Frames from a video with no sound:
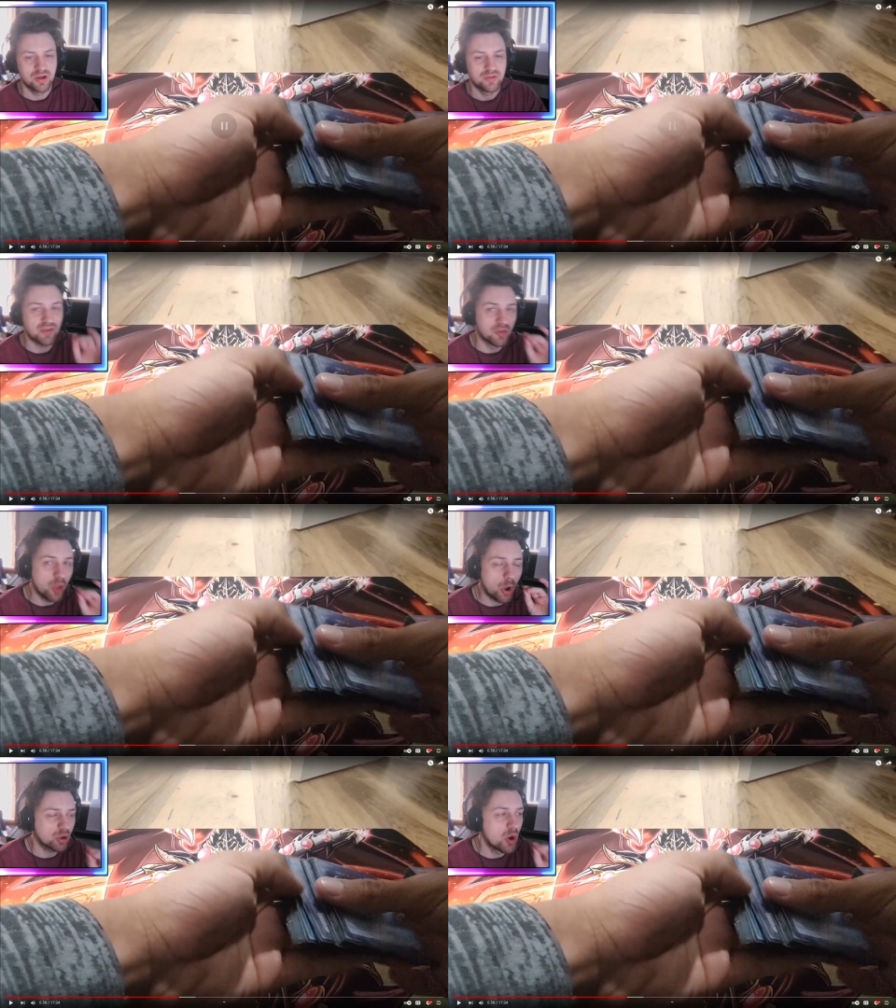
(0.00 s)
there's a
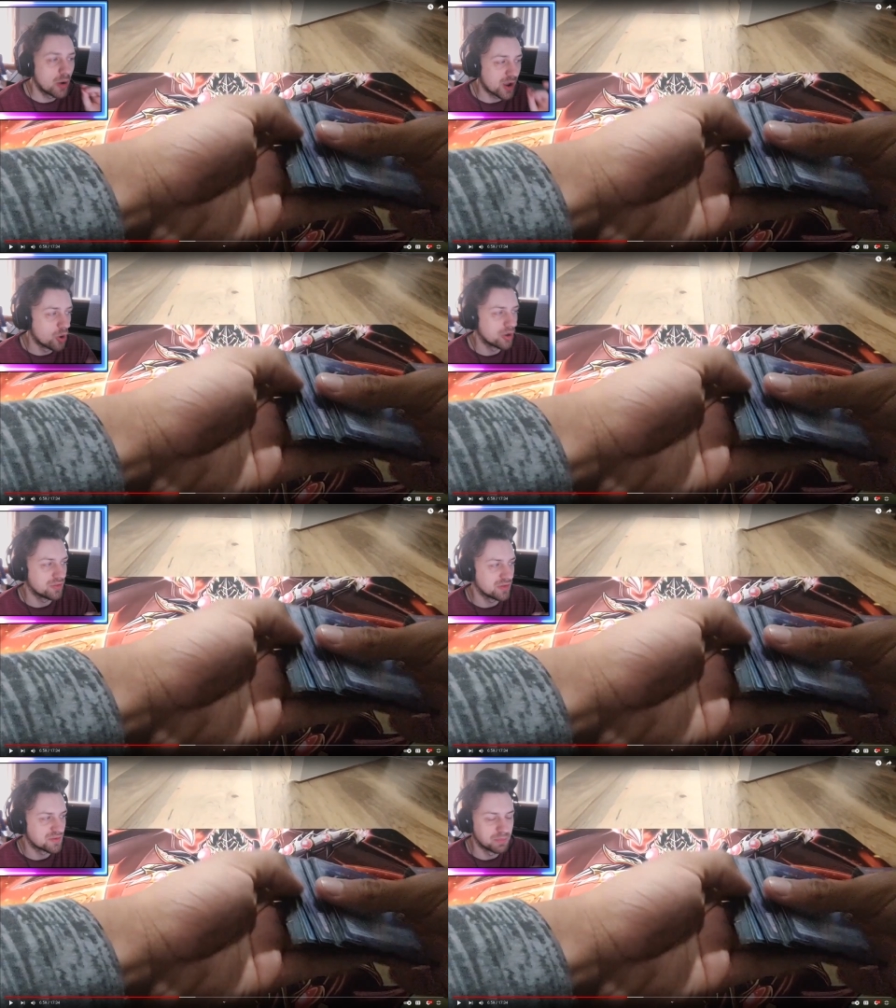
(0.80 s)
lot going on in
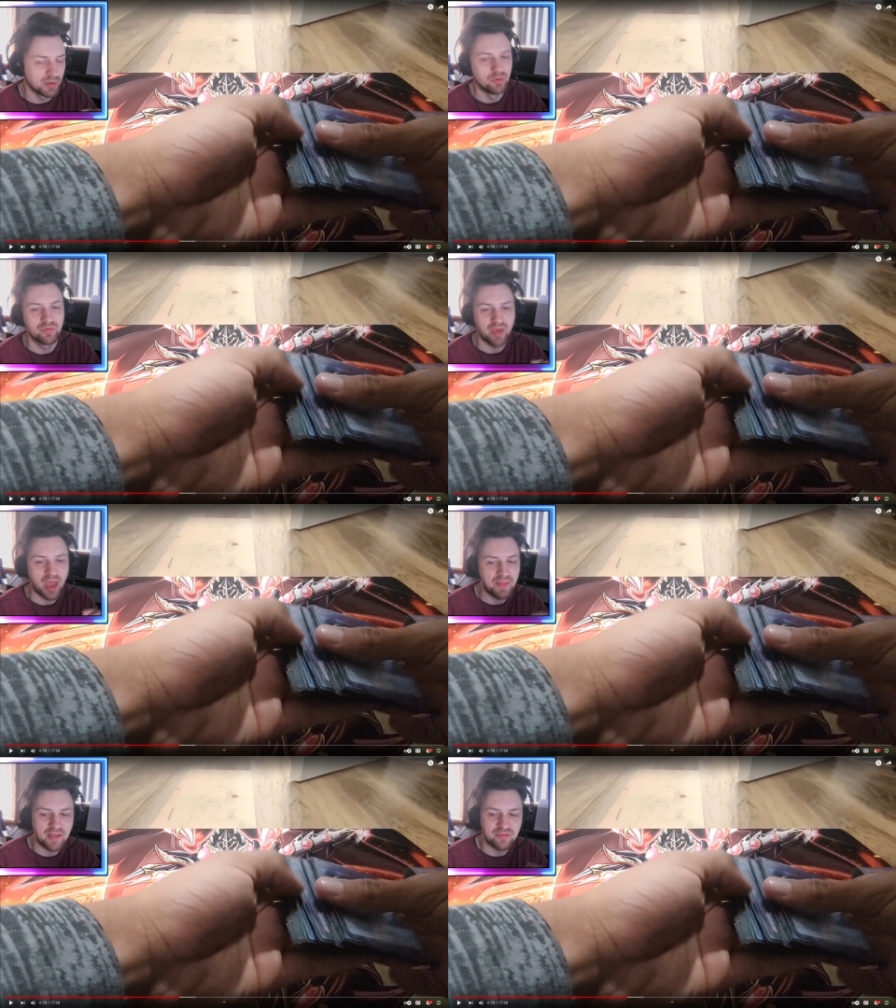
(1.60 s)
this build,
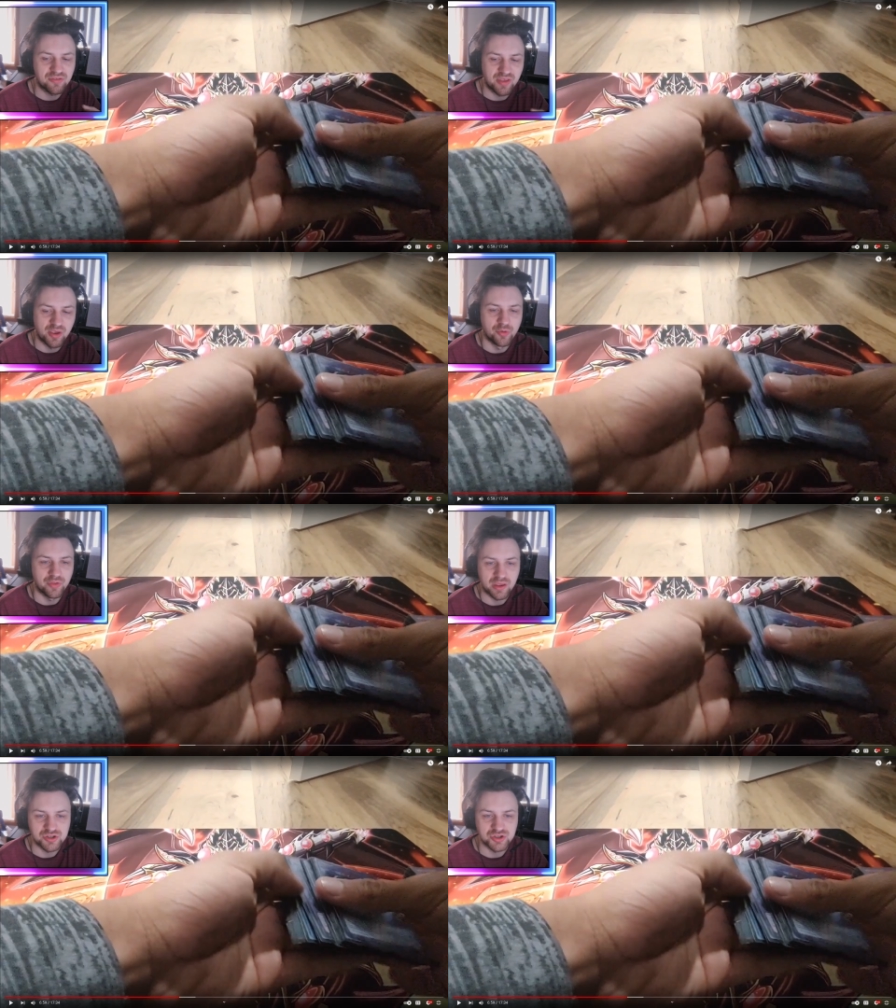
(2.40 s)
and that's the
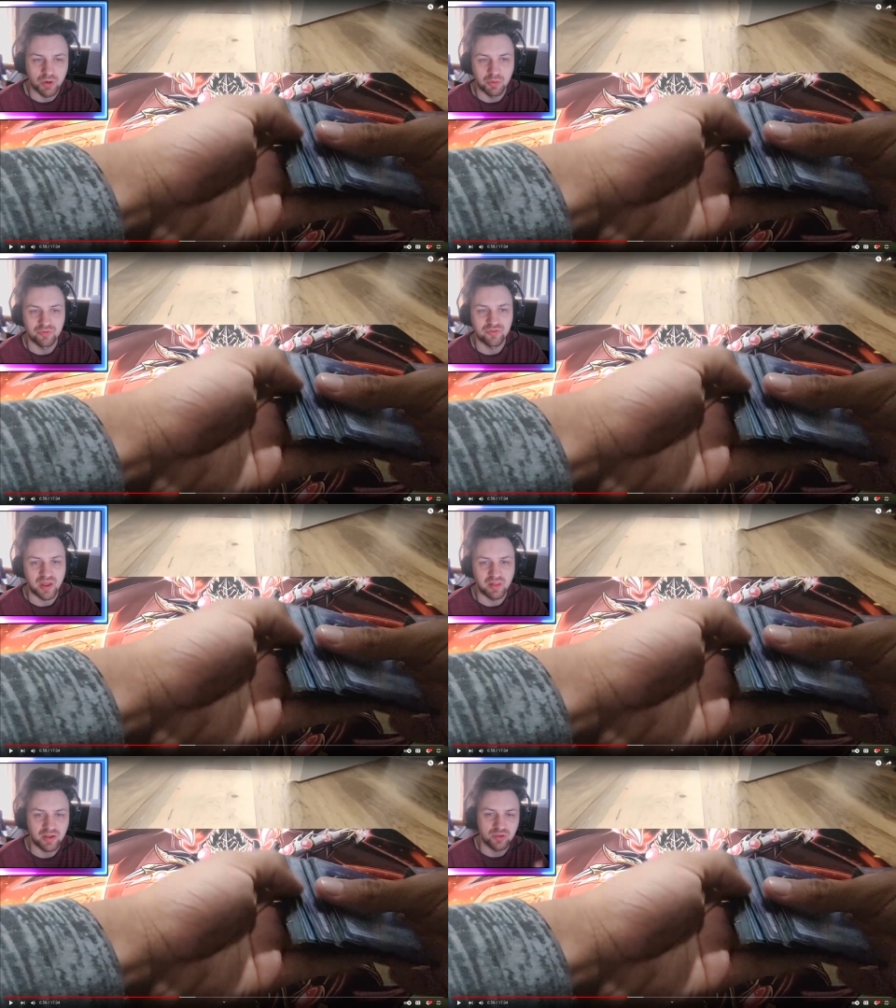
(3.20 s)
only issue I would say.
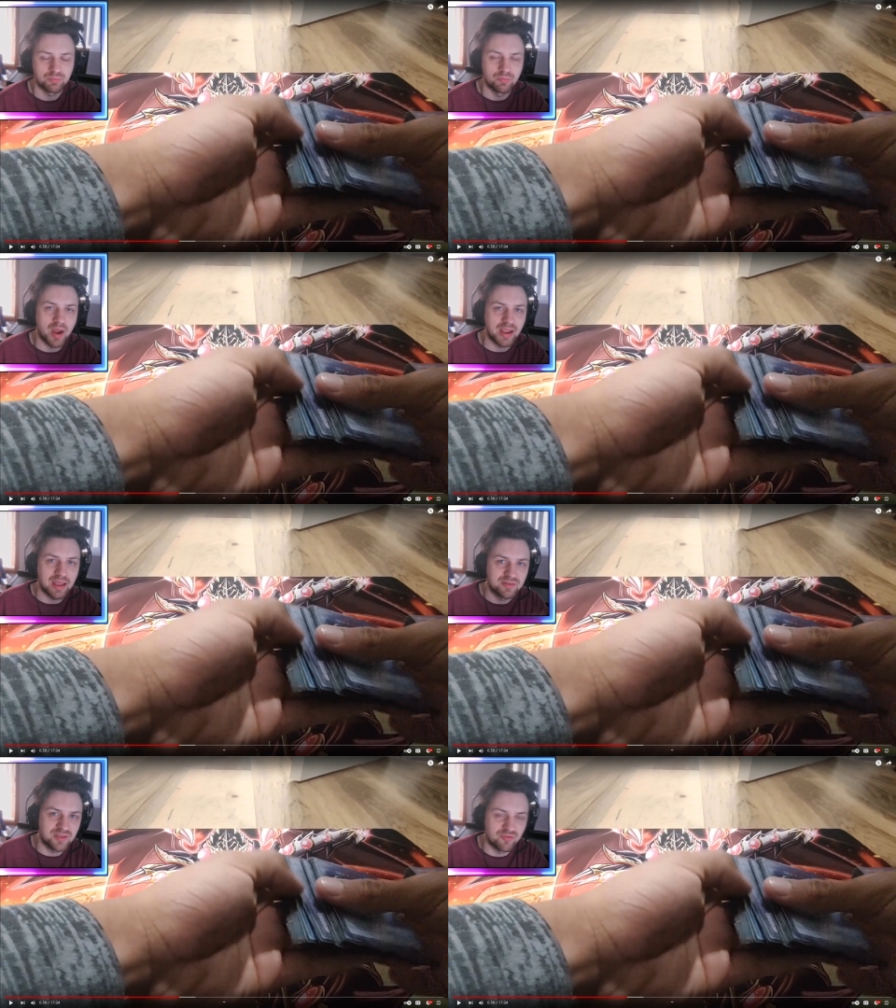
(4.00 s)
Like, you might
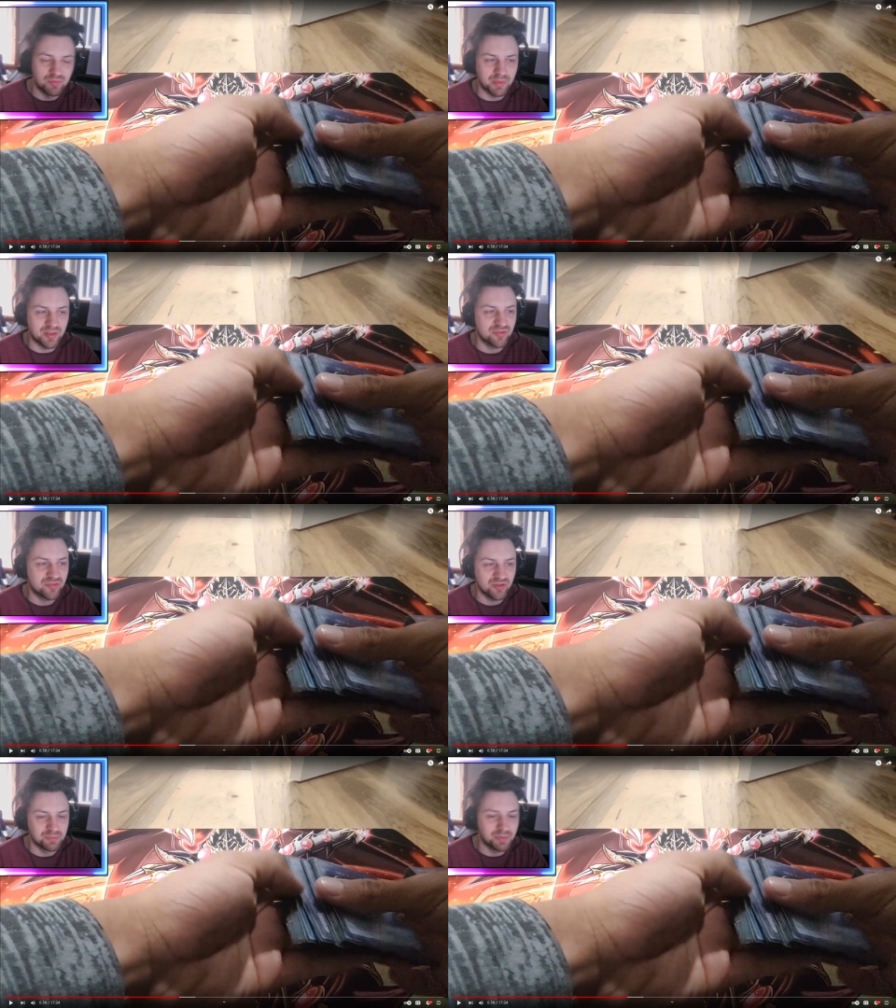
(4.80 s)
get different
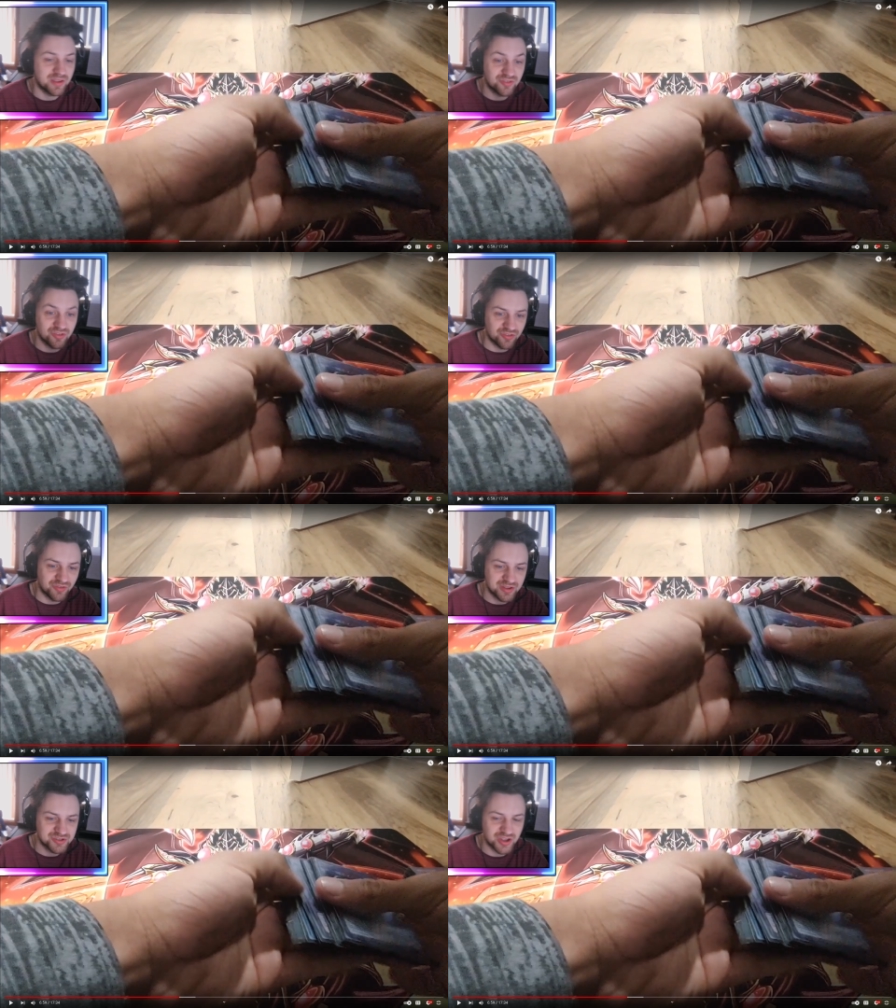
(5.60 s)
bits and pieces of
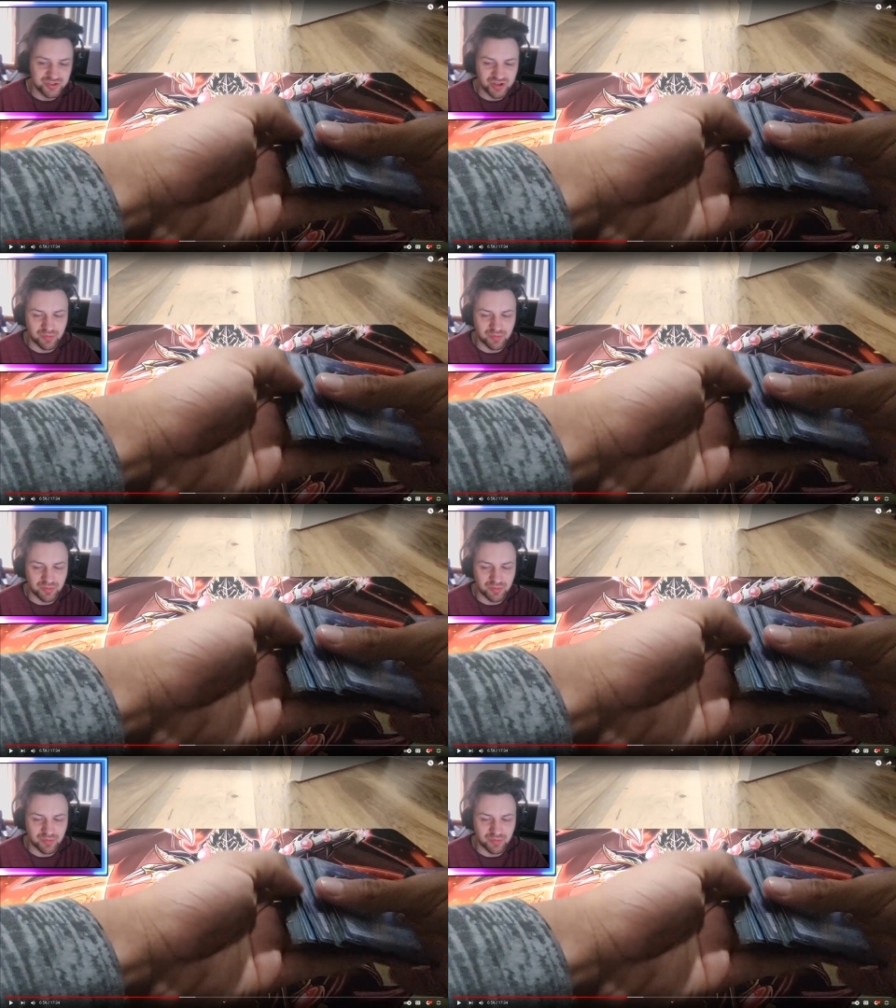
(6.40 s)
each engine.